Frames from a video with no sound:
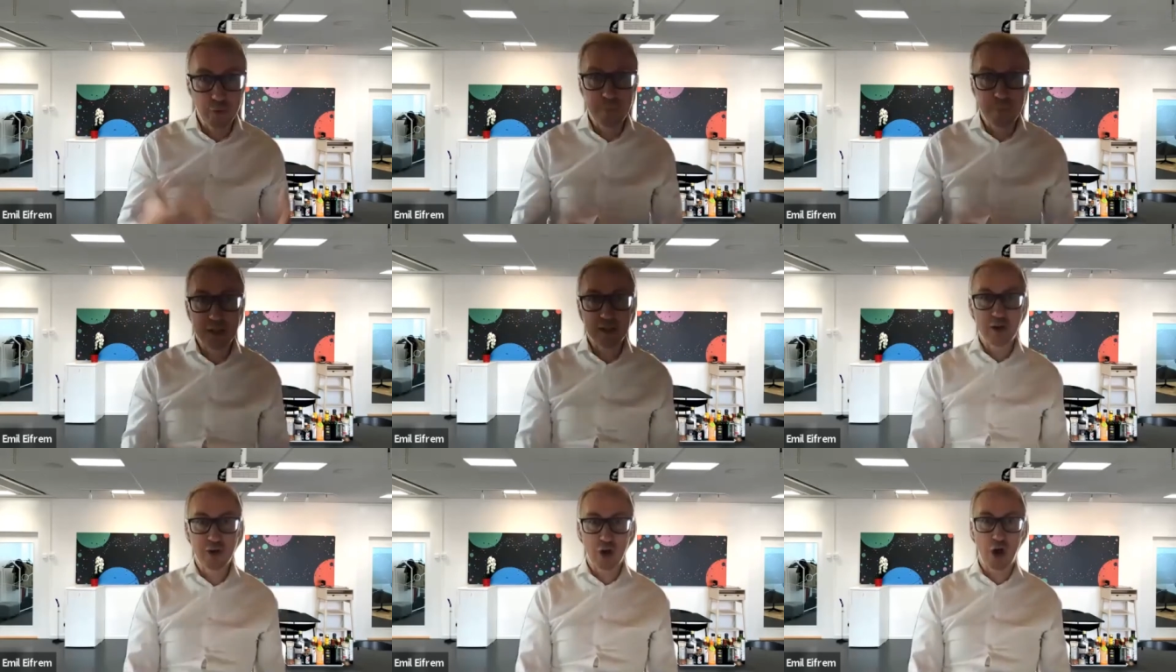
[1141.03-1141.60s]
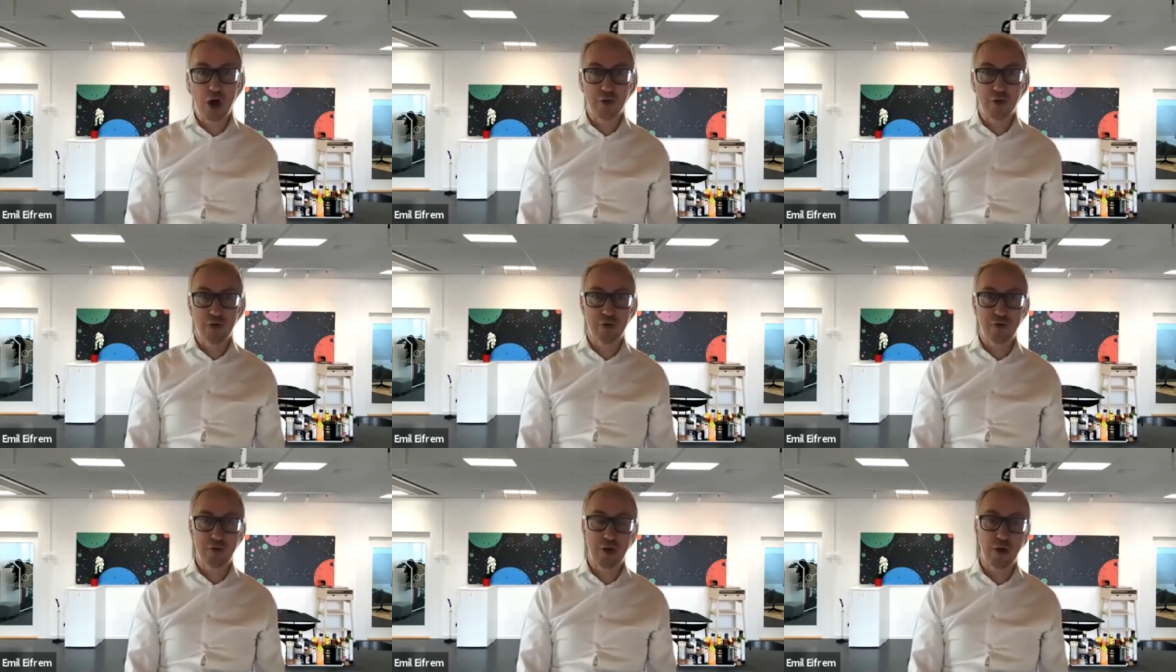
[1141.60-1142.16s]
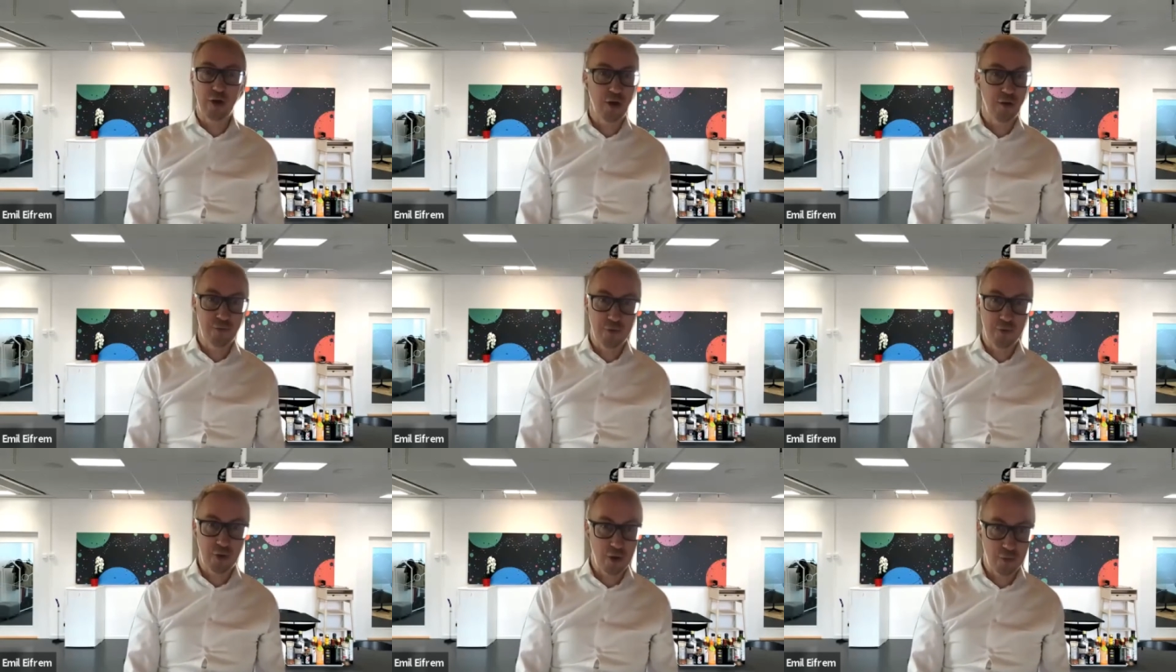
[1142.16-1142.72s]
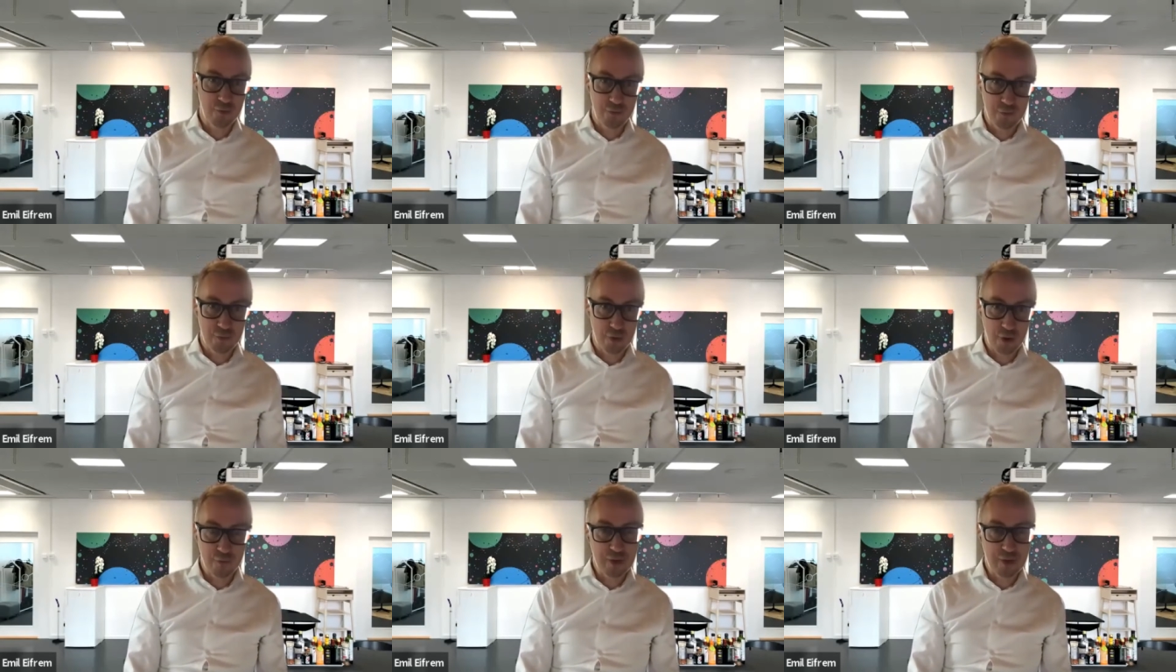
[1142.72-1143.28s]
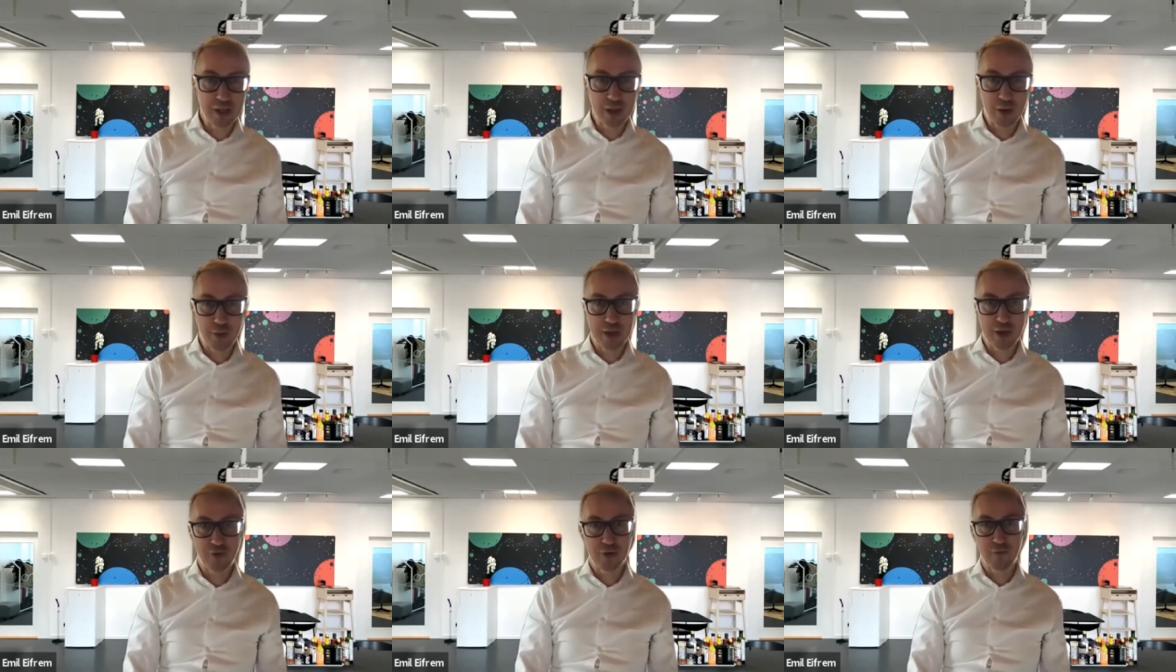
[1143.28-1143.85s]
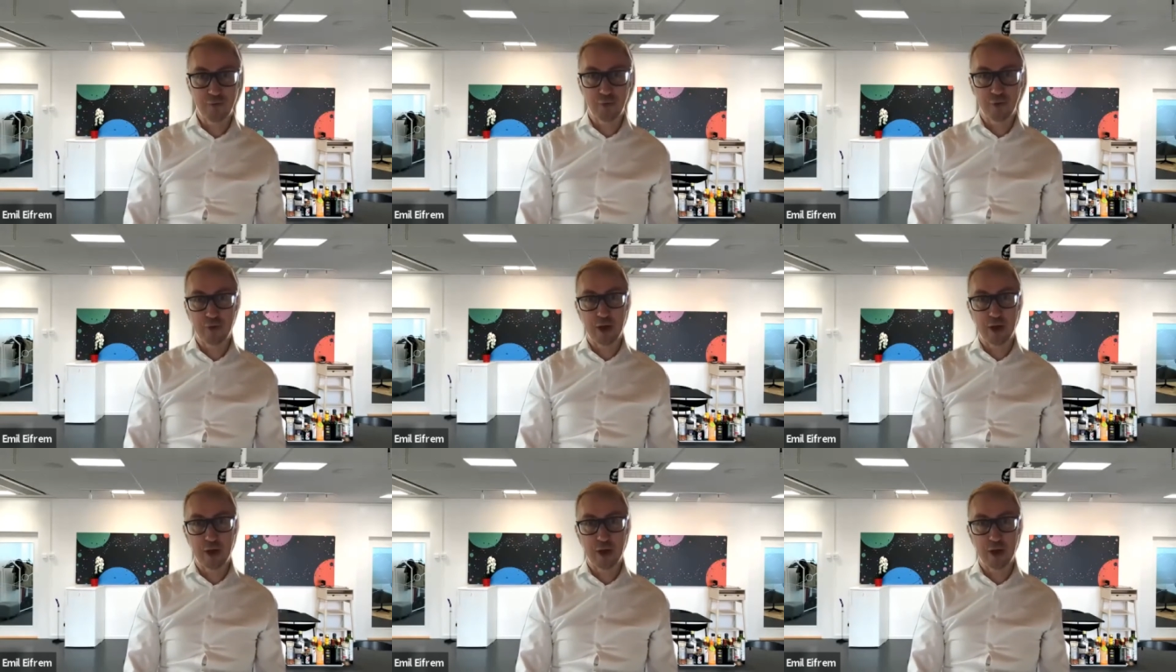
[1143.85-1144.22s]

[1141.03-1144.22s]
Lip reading: billion of valuation for the.